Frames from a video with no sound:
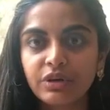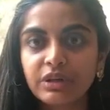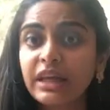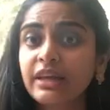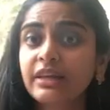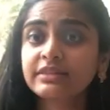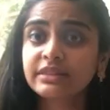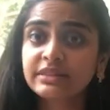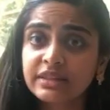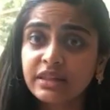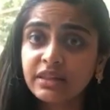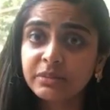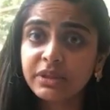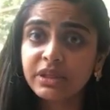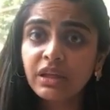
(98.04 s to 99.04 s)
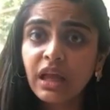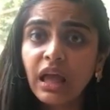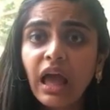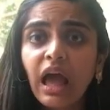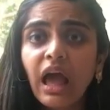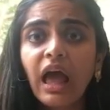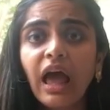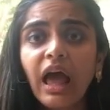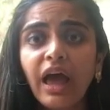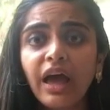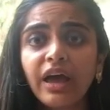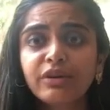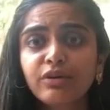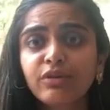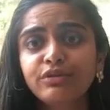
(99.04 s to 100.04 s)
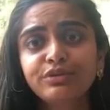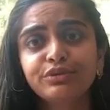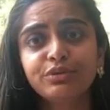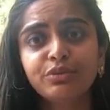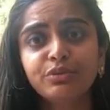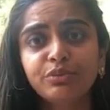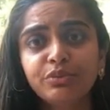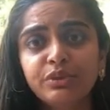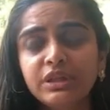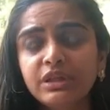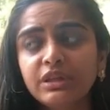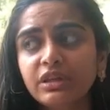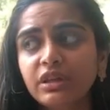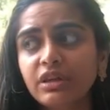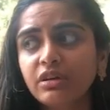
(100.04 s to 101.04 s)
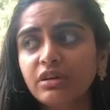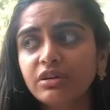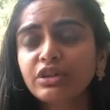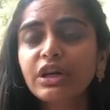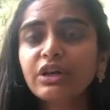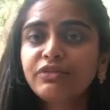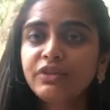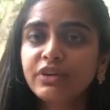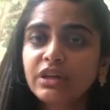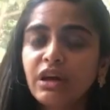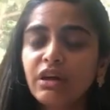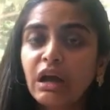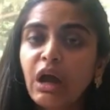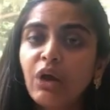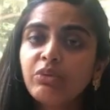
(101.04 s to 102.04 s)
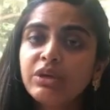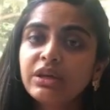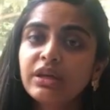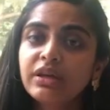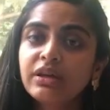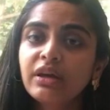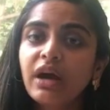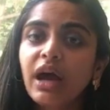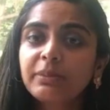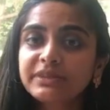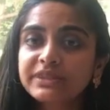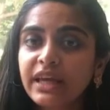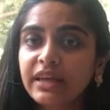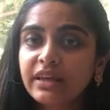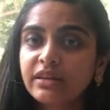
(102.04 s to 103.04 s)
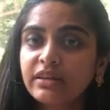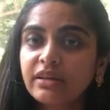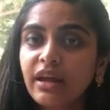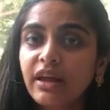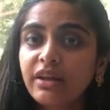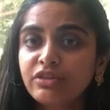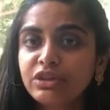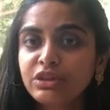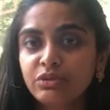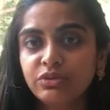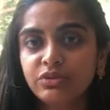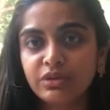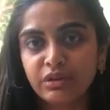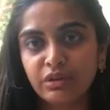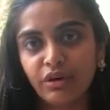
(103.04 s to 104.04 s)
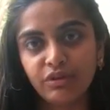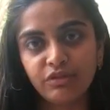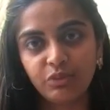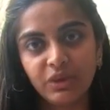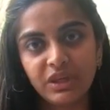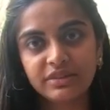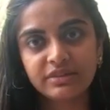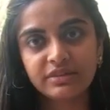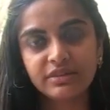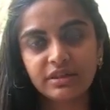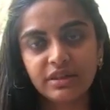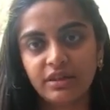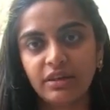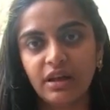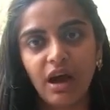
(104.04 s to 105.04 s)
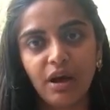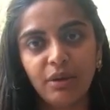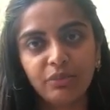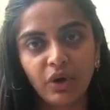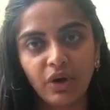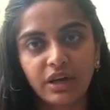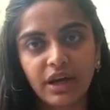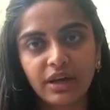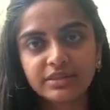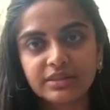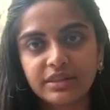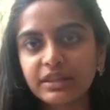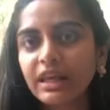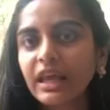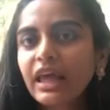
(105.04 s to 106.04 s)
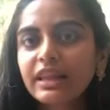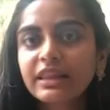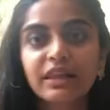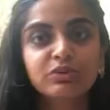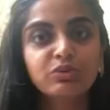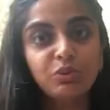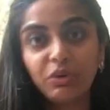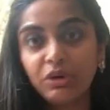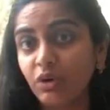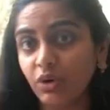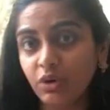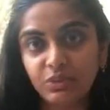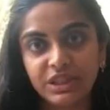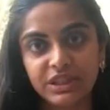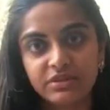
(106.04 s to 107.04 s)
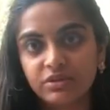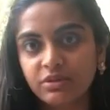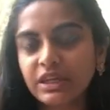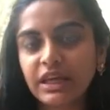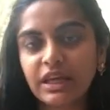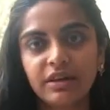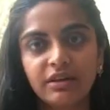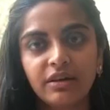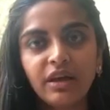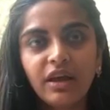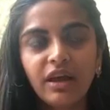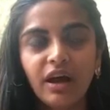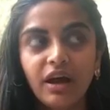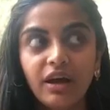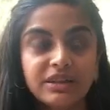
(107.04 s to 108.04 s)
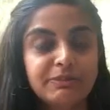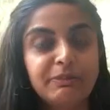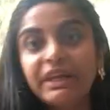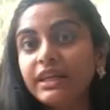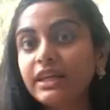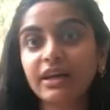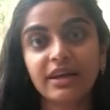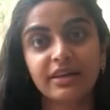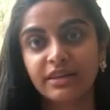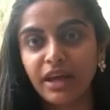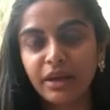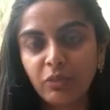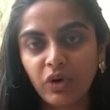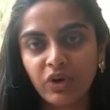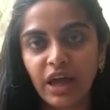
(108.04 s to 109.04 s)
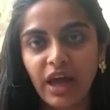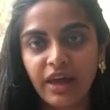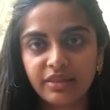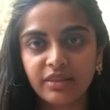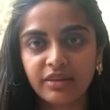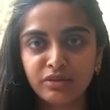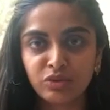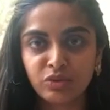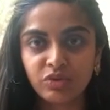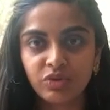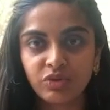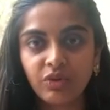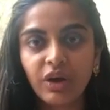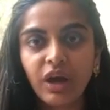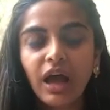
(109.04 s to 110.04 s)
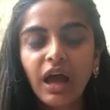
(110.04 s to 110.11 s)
that are sustainable, and also we try to figure out how we can upcycle and reuse a lot of waste in our products, and that's what we're always doing and spending our time on at the studio.